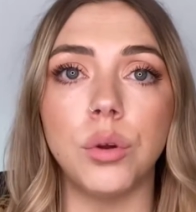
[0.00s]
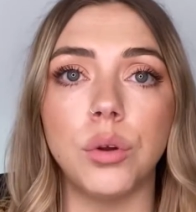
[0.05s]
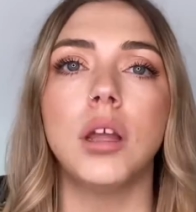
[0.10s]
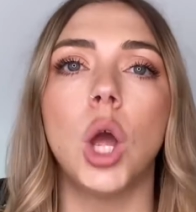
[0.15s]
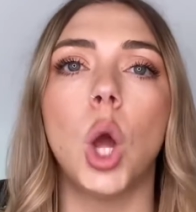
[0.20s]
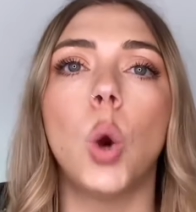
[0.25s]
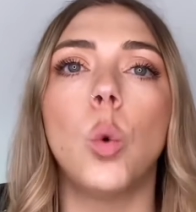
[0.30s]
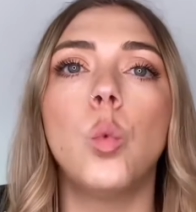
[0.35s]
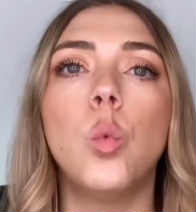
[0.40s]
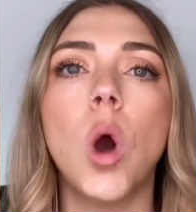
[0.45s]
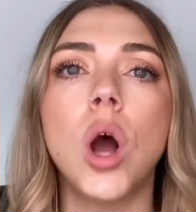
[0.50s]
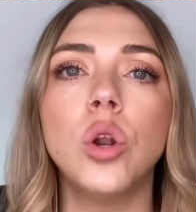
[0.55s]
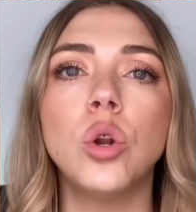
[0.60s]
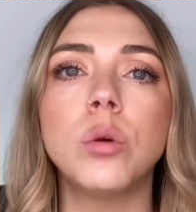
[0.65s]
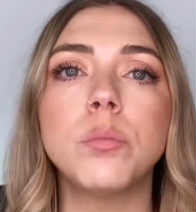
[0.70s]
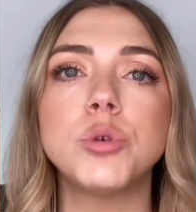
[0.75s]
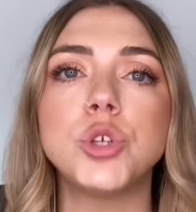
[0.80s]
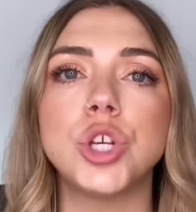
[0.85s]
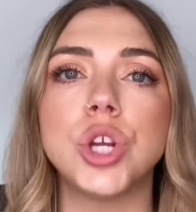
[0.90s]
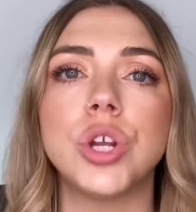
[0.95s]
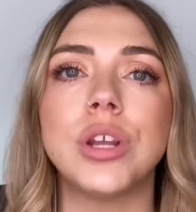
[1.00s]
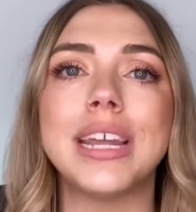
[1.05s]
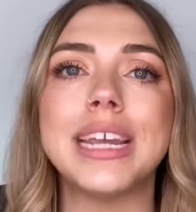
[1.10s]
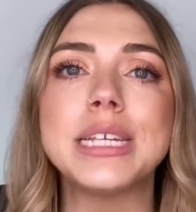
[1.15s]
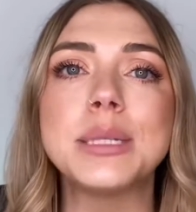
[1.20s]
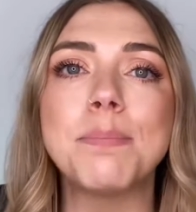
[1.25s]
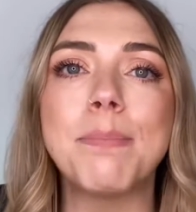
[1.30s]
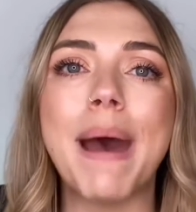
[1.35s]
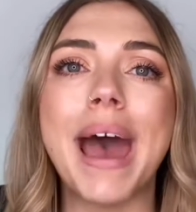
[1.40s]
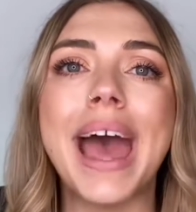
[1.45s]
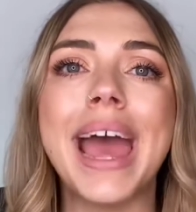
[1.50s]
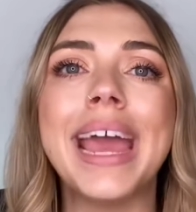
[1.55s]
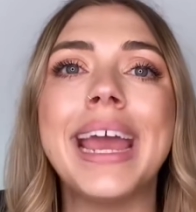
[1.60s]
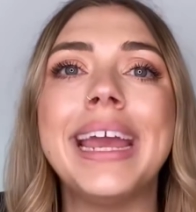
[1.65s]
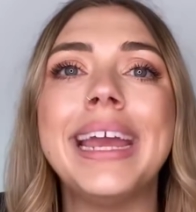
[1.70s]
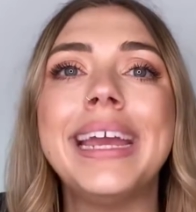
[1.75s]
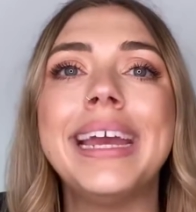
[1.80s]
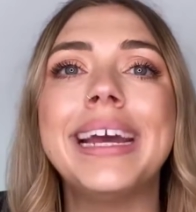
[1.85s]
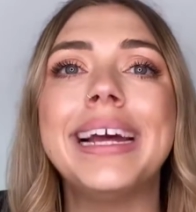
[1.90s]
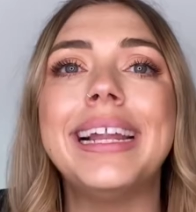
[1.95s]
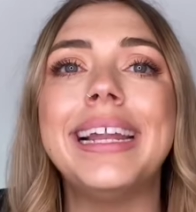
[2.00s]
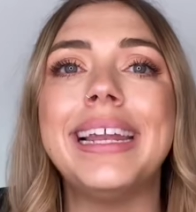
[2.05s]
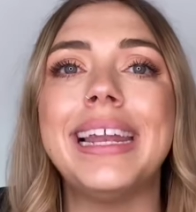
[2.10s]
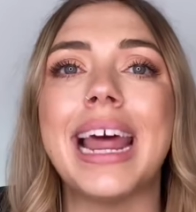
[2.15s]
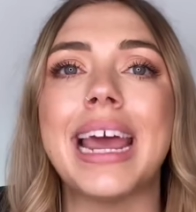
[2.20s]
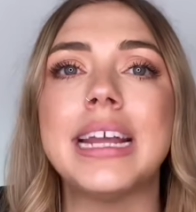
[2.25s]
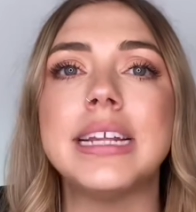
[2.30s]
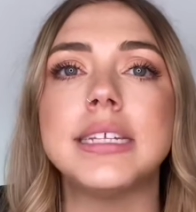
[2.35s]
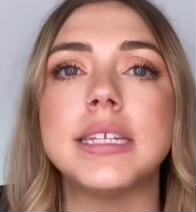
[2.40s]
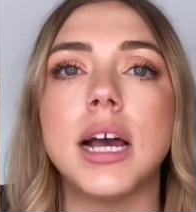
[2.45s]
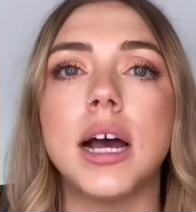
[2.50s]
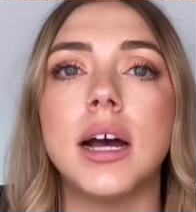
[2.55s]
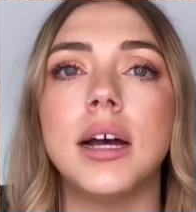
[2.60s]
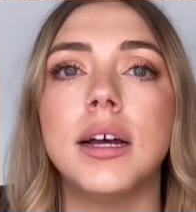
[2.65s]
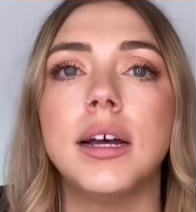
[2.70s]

One option is pay later.